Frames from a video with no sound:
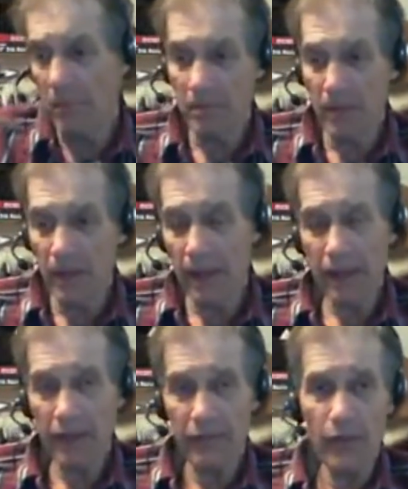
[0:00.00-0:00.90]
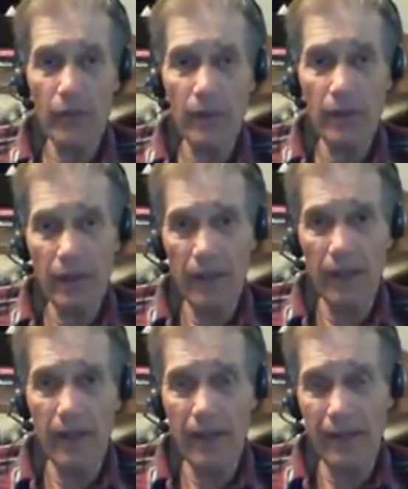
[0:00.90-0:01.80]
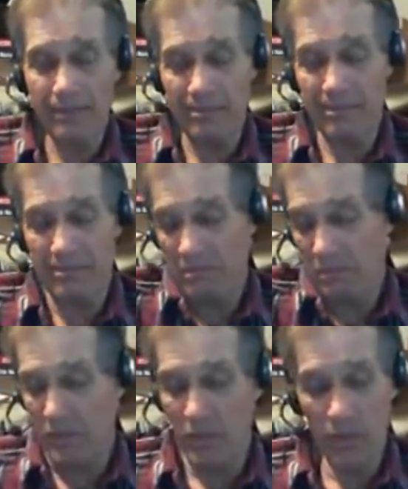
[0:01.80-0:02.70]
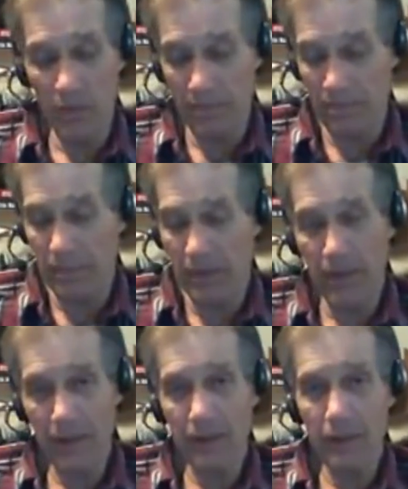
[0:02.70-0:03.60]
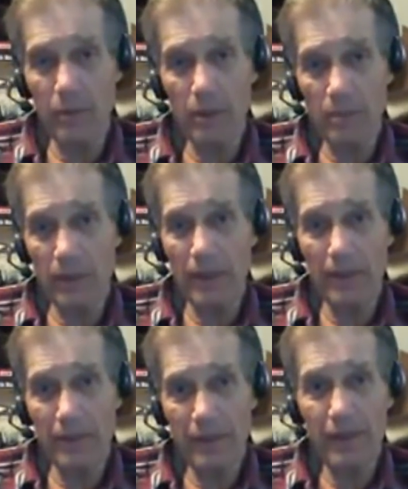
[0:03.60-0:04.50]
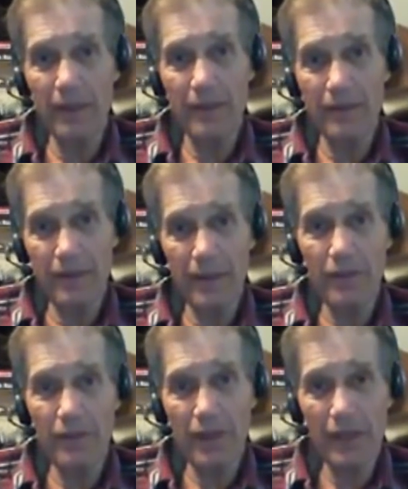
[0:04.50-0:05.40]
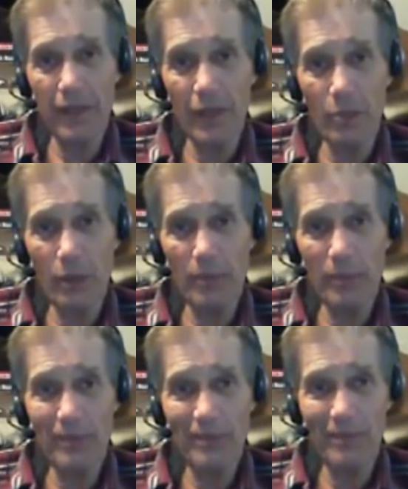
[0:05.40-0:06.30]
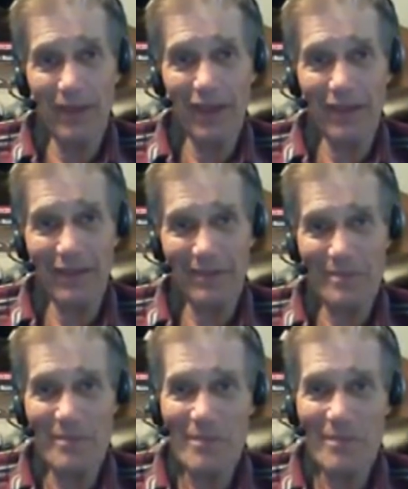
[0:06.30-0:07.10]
But yeah, if you only you want to collect a little bit of pollen to eat, that's fine. A lot of people like it.